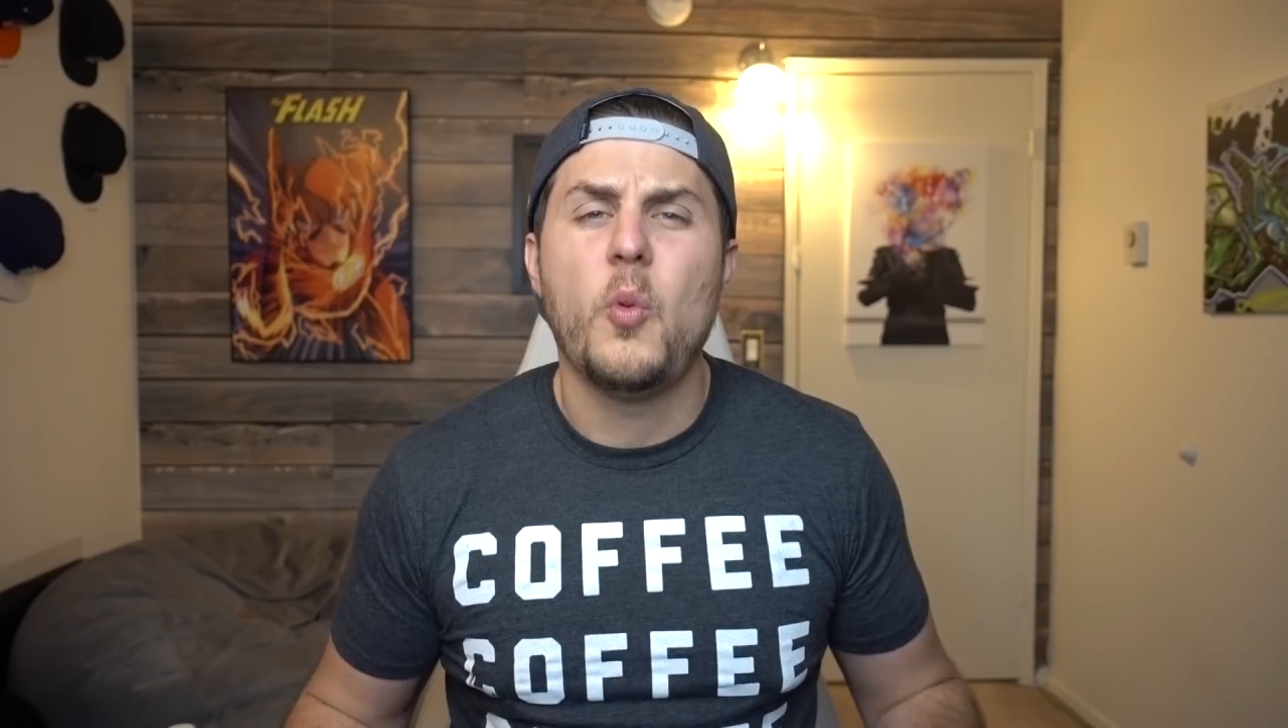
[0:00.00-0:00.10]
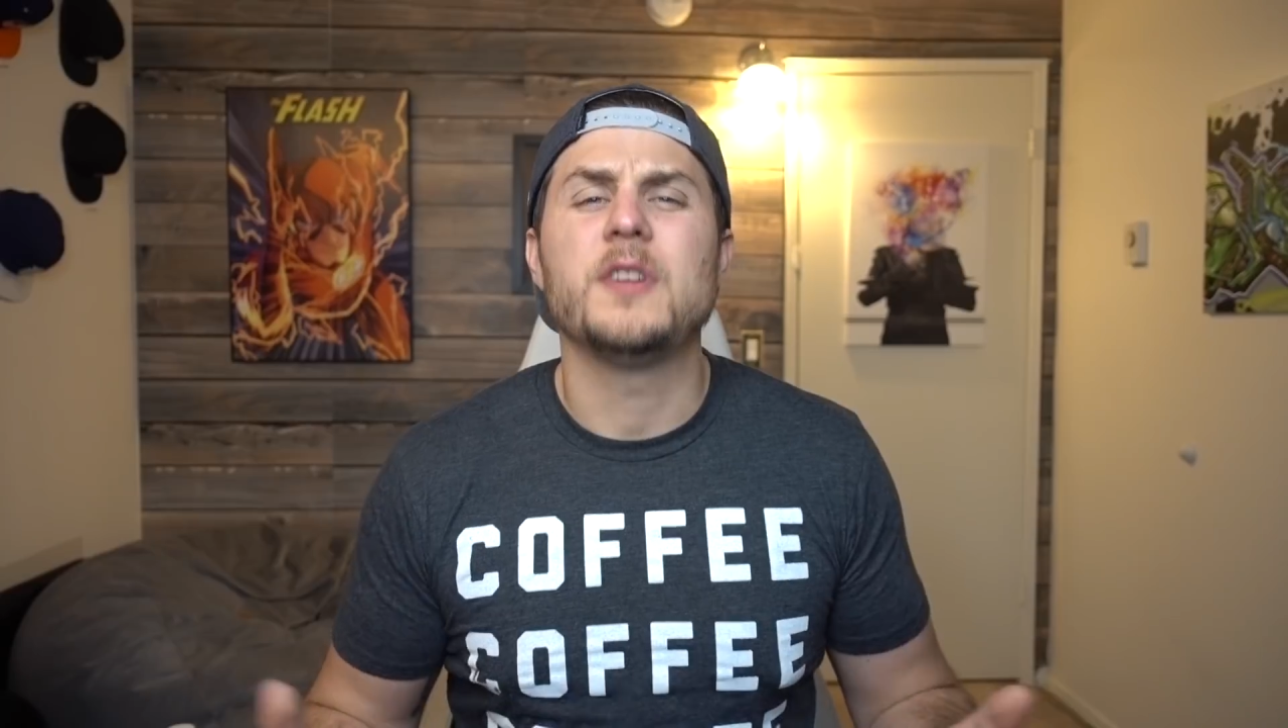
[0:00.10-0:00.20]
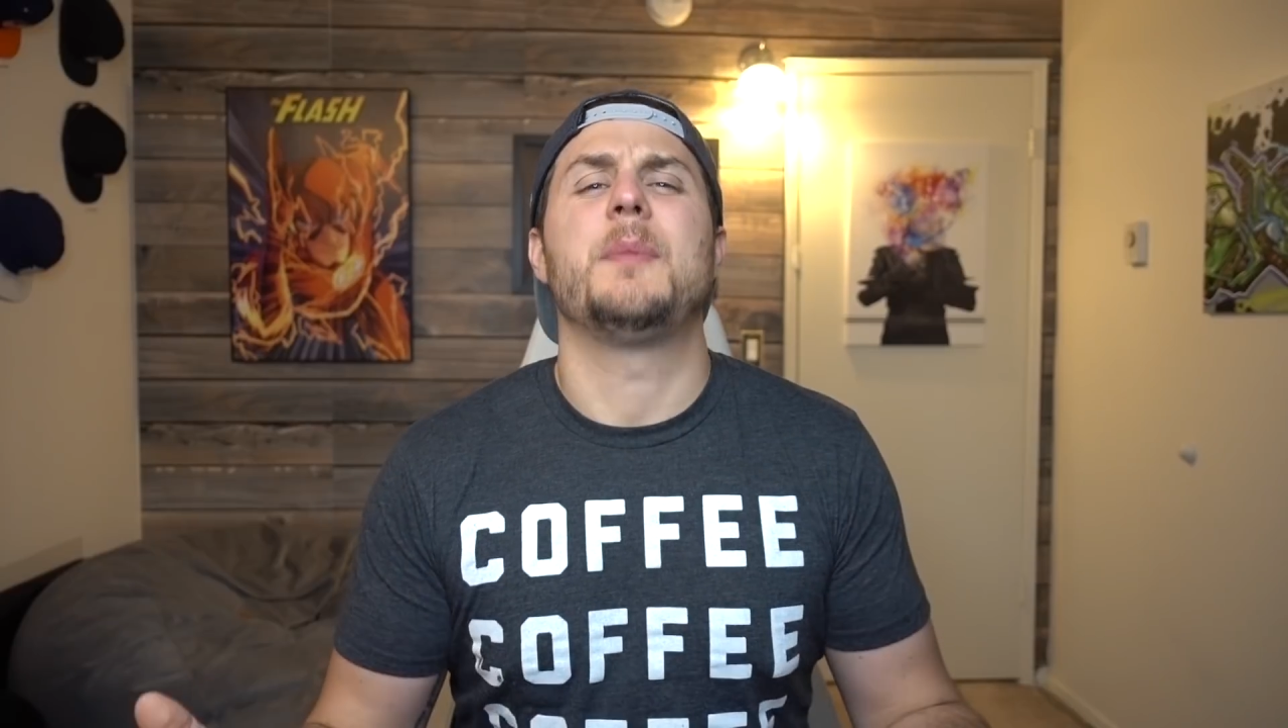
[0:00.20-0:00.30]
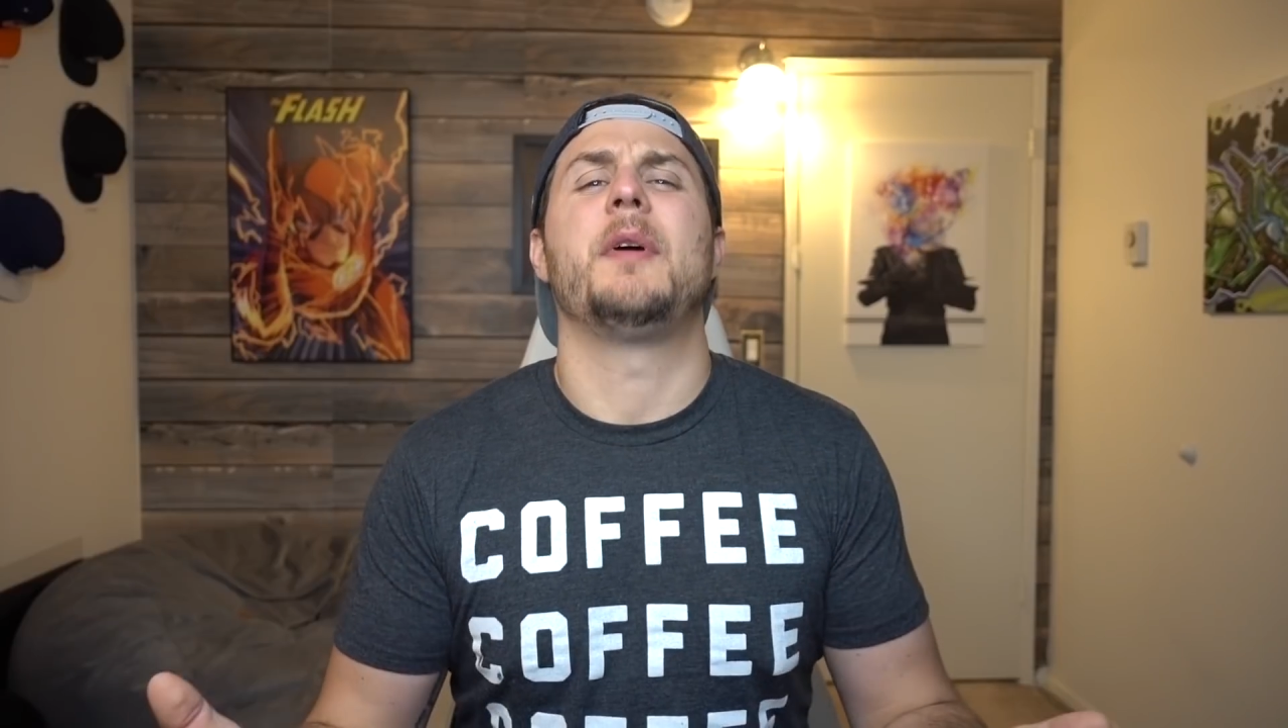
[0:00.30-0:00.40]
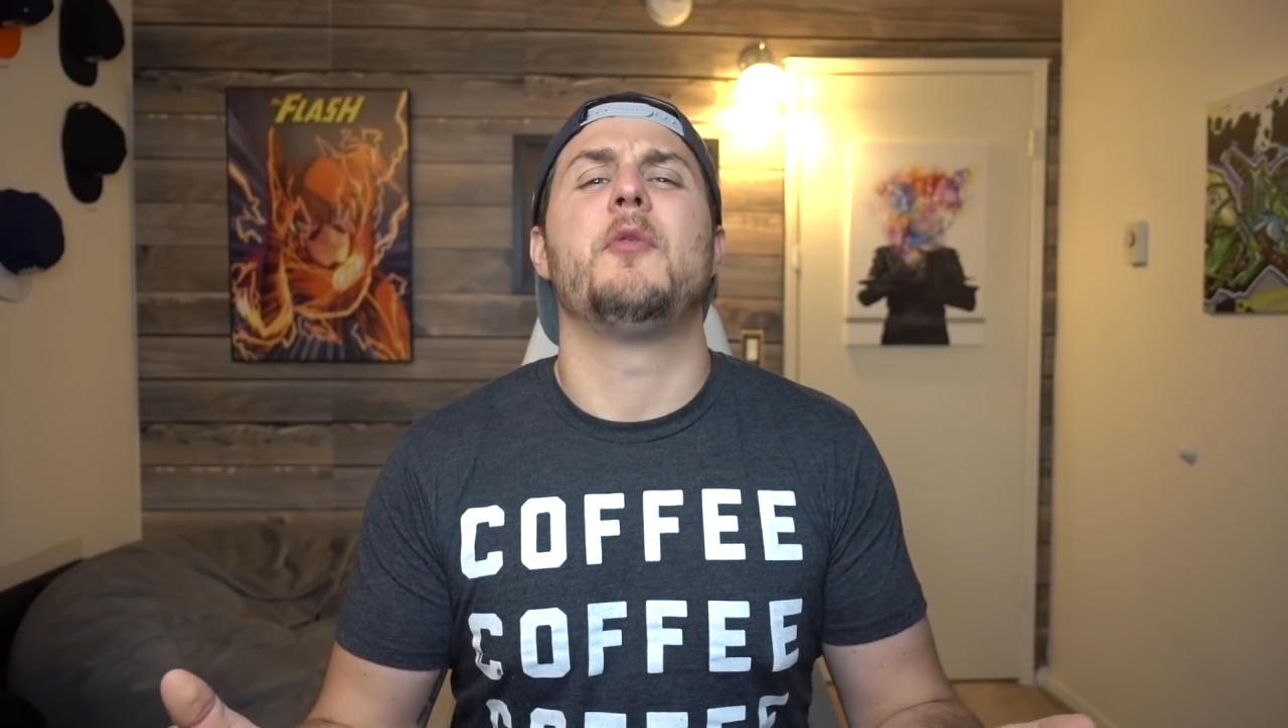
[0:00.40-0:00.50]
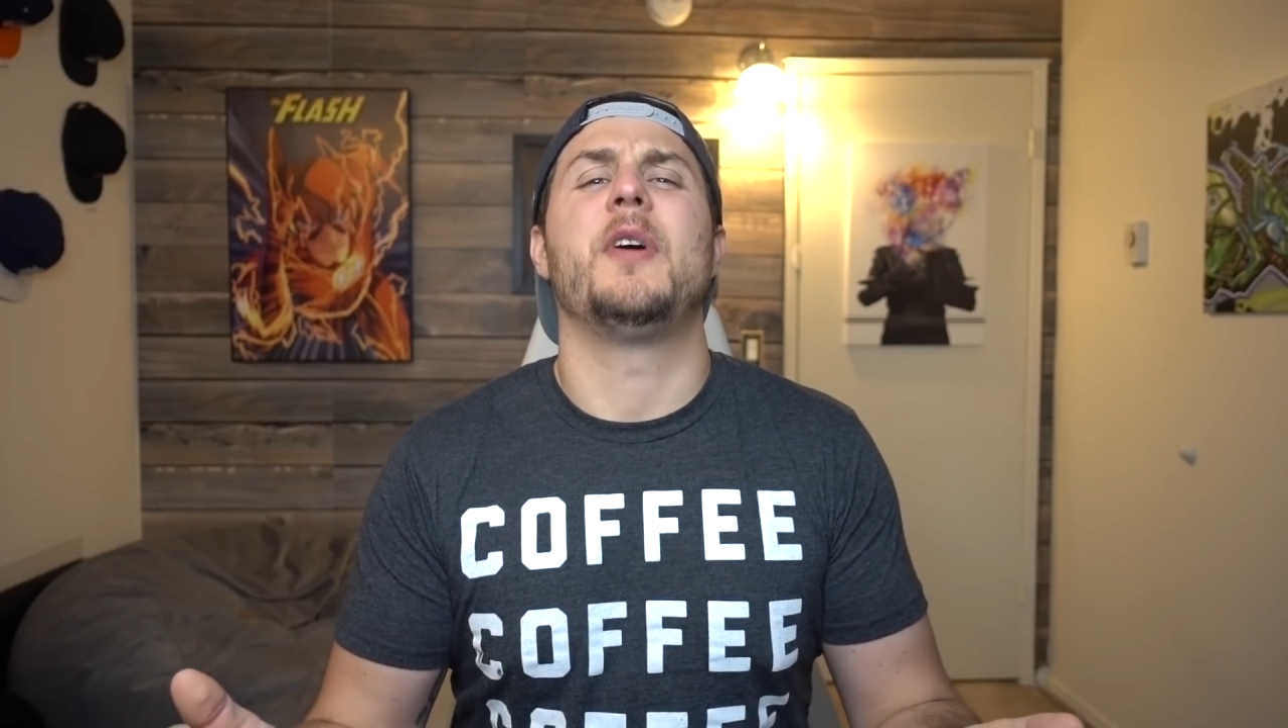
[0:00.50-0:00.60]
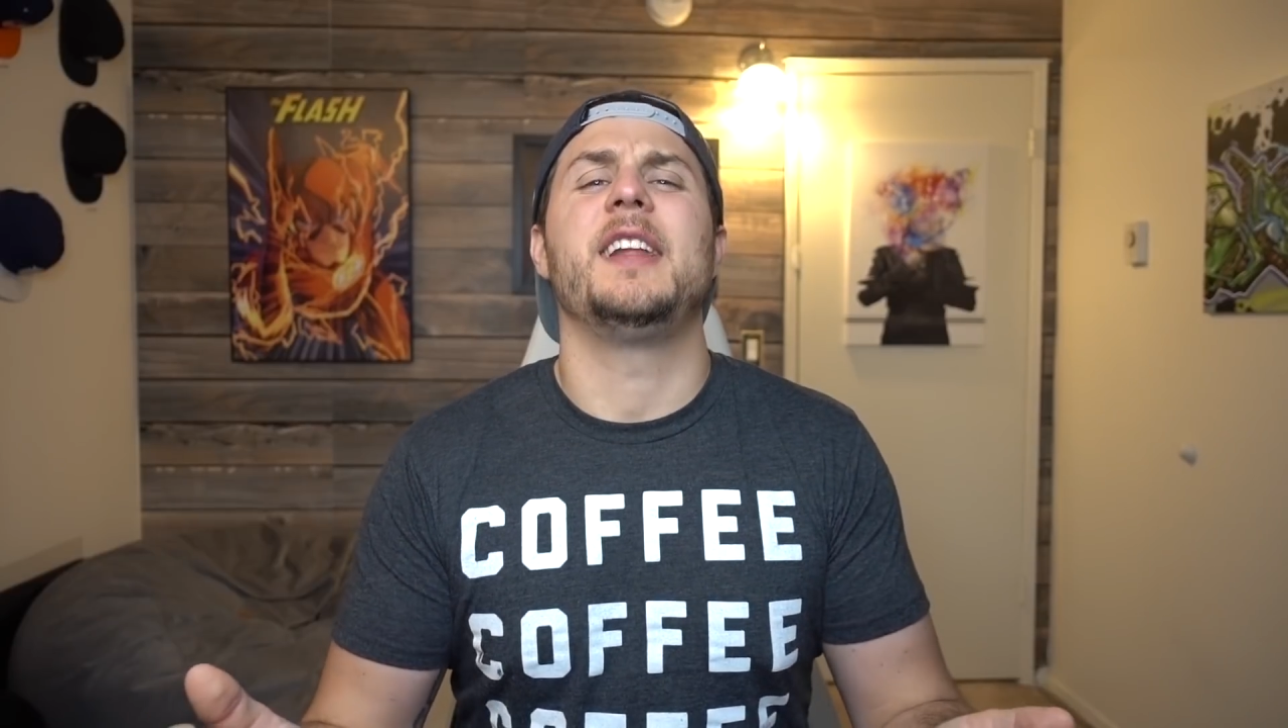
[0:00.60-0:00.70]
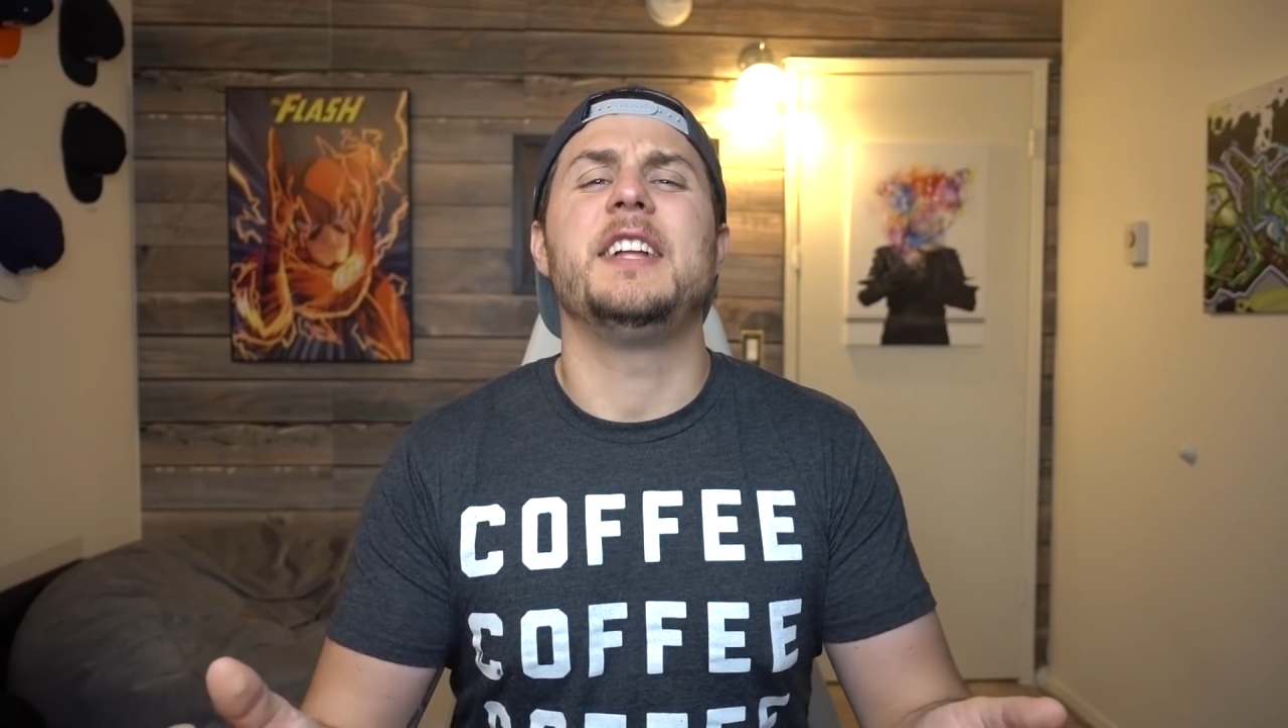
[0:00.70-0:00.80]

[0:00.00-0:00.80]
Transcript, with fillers: What's up, everybody?